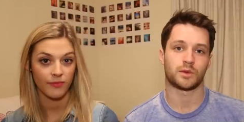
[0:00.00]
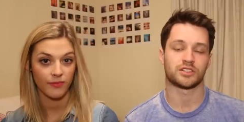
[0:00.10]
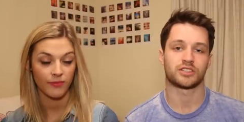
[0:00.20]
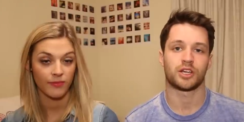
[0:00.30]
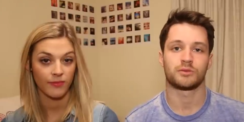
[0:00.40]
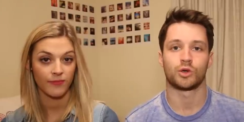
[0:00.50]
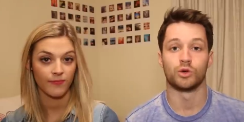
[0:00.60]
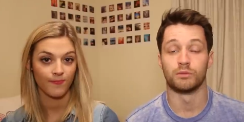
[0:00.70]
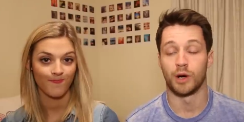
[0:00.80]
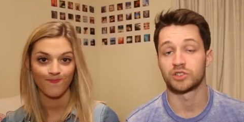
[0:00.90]
Speaker 1: in one term, all,
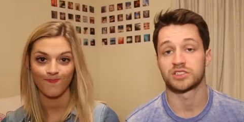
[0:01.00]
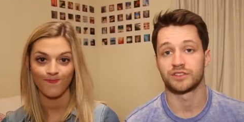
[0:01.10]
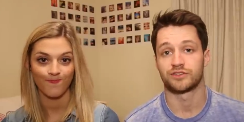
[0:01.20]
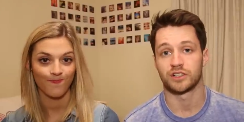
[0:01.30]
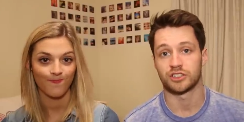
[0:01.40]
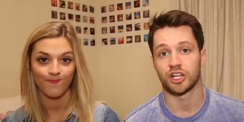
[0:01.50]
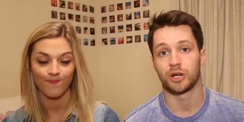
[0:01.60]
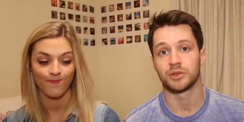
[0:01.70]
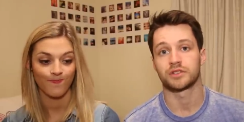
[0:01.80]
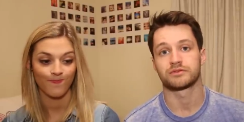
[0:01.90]
mostly for
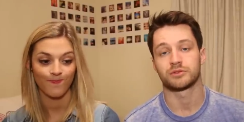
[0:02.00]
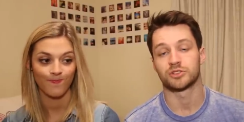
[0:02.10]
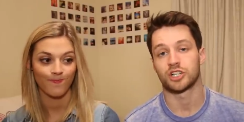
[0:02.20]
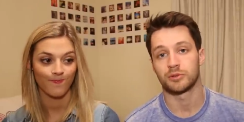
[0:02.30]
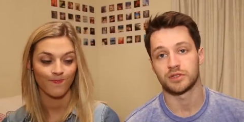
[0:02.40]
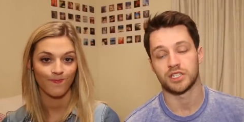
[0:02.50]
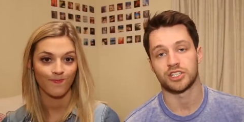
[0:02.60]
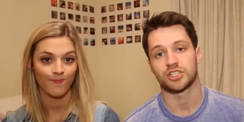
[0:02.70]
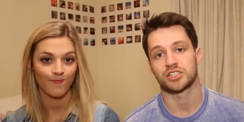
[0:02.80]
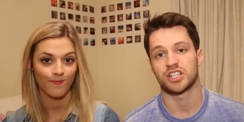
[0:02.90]
German, from German
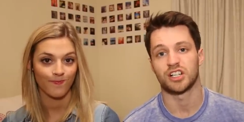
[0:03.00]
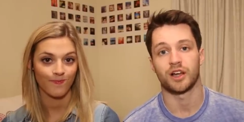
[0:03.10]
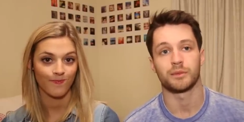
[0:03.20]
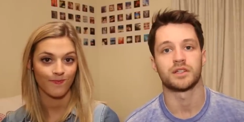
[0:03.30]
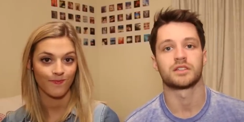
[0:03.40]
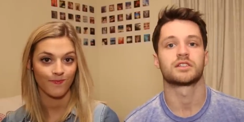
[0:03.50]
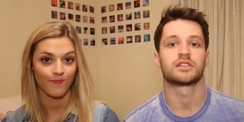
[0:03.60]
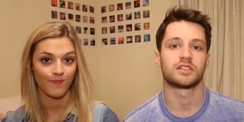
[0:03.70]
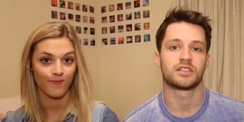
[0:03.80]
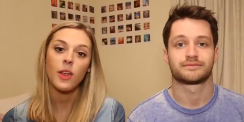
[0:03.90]
teacher. She didn't like me.
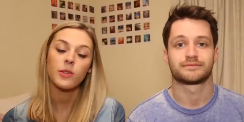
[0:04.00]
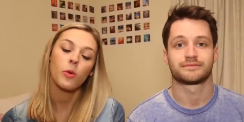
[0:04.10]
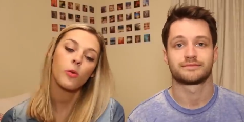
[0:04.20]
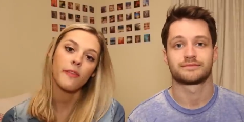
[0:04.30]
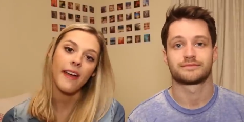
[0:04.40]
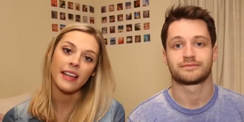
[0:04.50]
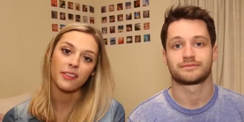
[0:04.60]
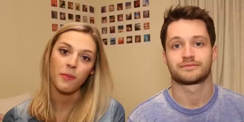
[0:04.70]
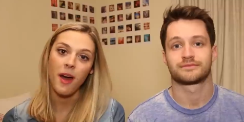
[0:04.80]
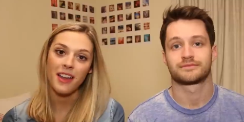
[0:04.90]
Speaker 2: Those are all the facts
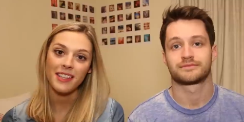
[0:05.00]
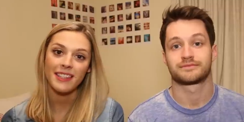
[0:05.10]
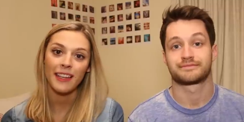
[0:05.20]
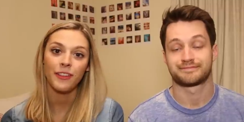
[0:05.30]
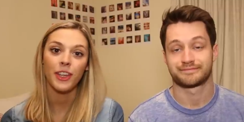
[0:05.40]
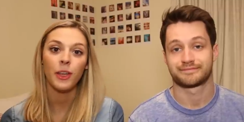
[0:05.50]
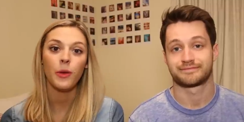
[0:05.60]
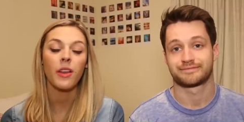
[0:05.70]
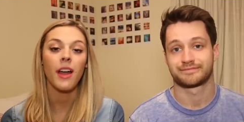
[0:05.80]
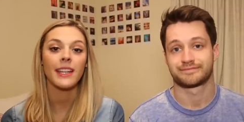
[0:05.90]
from us. If you
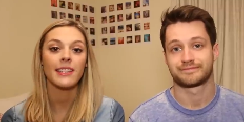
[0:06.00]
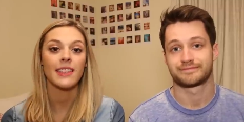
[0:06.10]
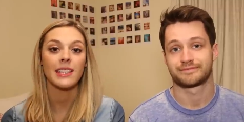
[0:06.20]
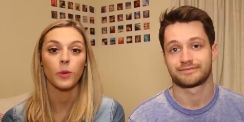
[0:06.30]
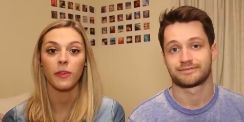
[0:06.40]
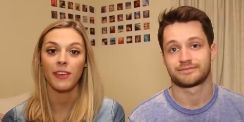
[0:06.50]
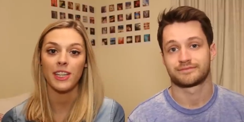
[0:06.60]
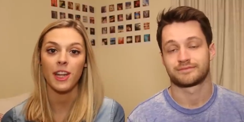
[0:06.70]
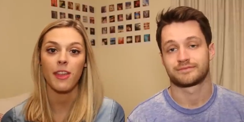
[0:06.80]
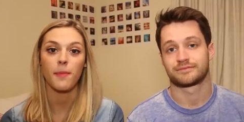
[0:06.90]
liked this sort of
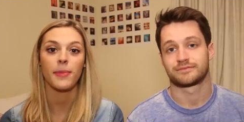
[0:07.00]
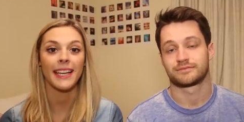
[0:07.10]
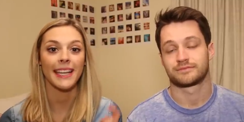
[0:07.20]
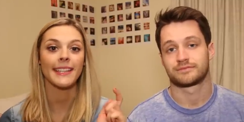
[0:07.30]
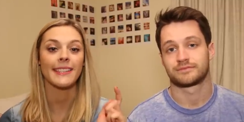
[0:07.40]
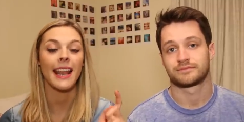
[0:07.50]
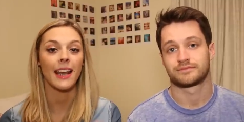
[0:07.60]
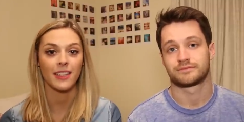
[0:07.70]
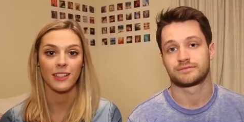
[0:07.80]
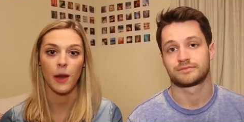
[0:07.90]
video, then please let
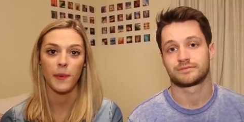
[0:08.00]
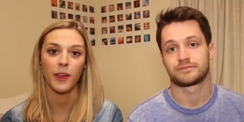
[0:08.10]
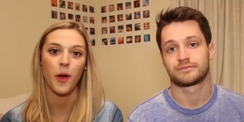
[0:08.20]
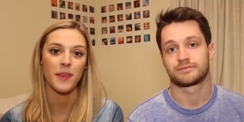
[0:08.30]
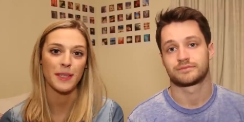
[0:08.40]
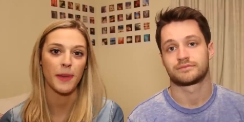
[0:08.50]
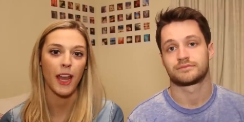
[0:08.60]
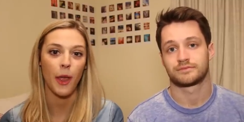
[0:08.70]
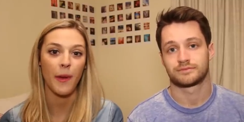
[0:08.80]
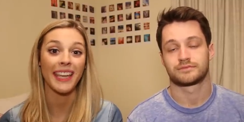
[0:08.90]
us know in the comments below
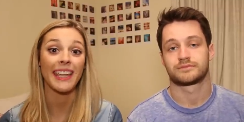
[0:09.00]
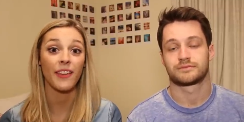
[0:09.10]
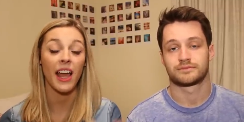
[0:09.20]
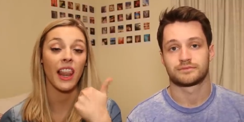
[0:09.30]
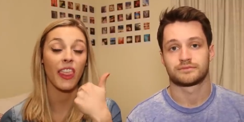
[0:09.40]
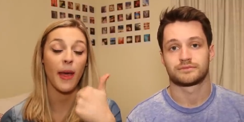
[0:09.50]
and give it a